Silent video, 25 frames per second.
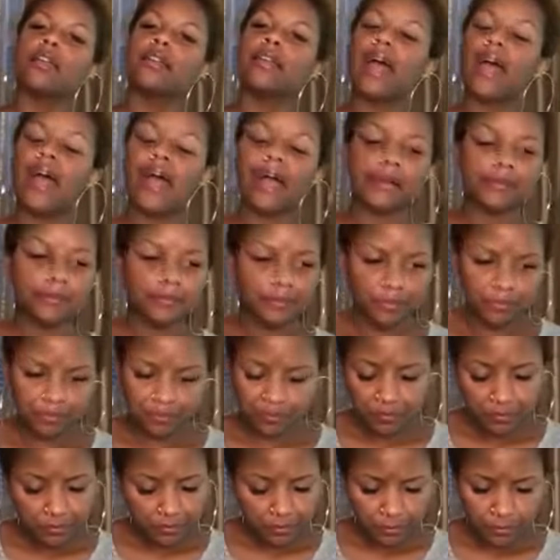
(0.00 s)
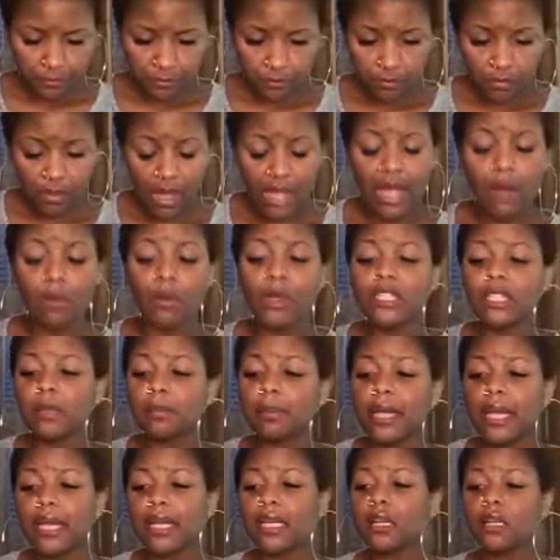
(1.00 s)
Now, I wasn't
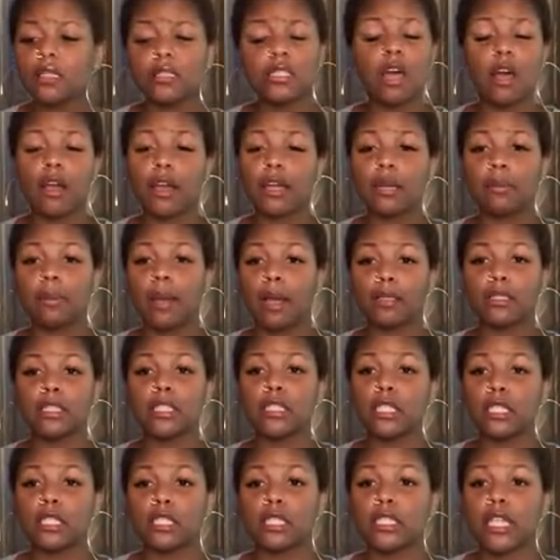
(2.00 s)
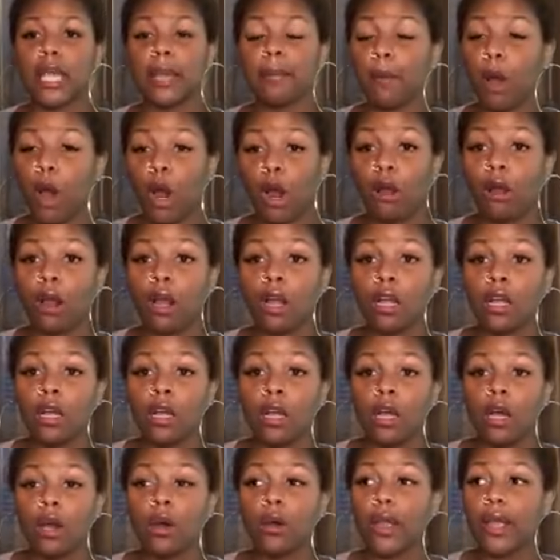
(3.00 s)
planning on talking about Tamar,
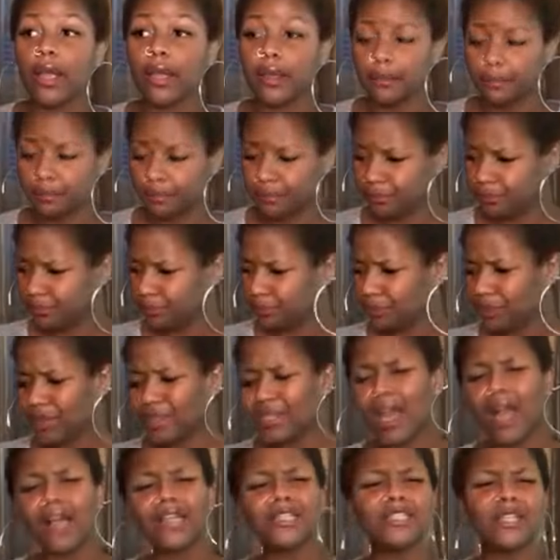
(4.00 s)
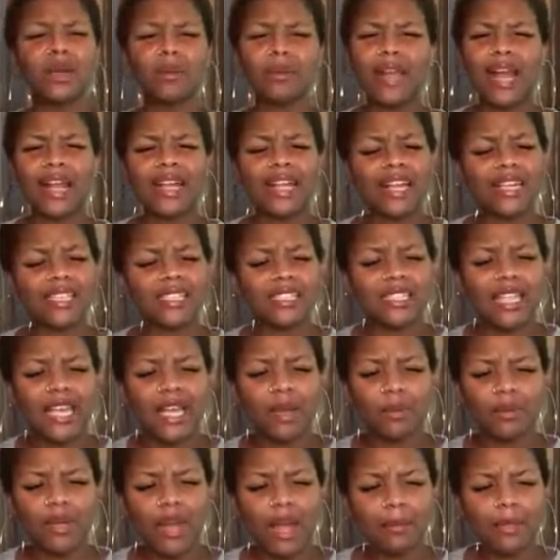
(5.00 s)
okay? Y'all, you know what I can't stand
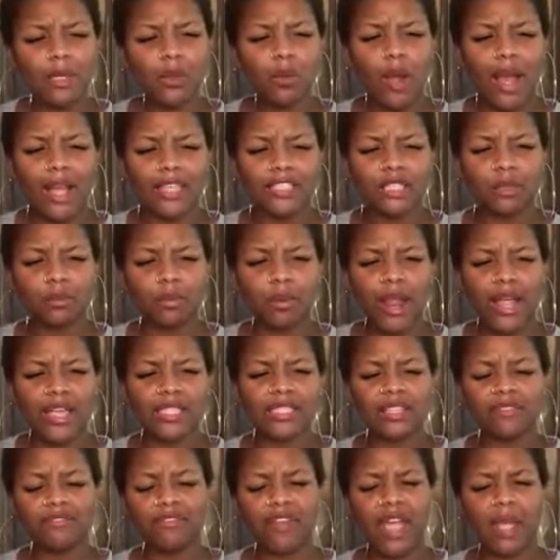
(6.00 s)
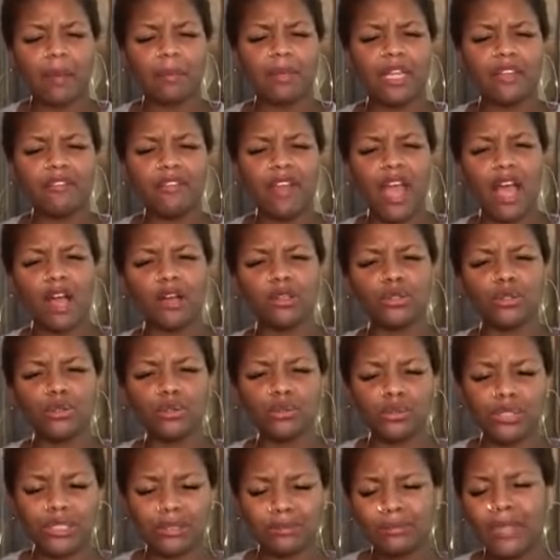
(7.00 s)
when I be watching Braxton Family
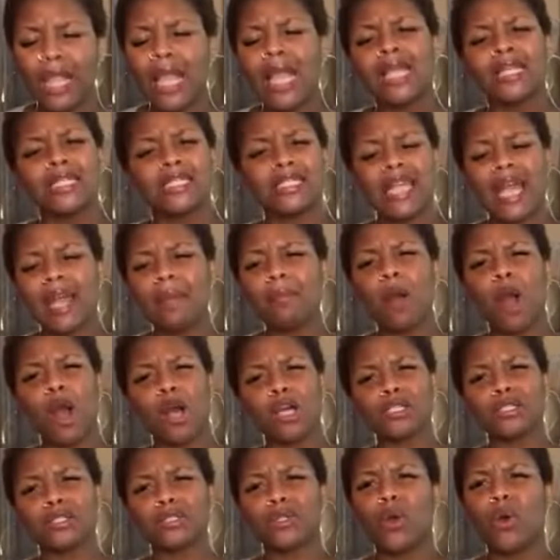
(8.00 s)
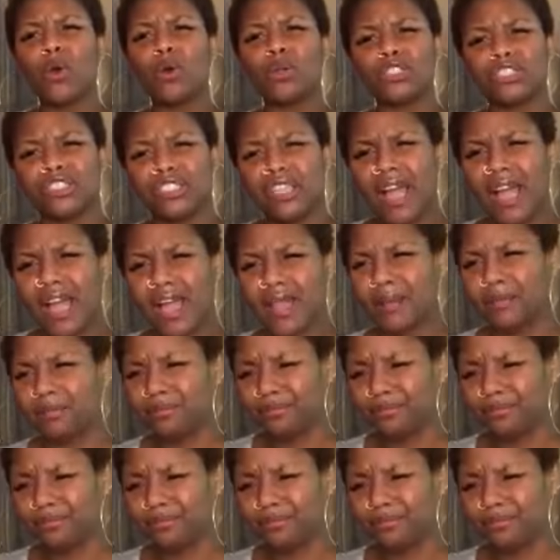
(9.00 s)
Values? Tamar's nose job.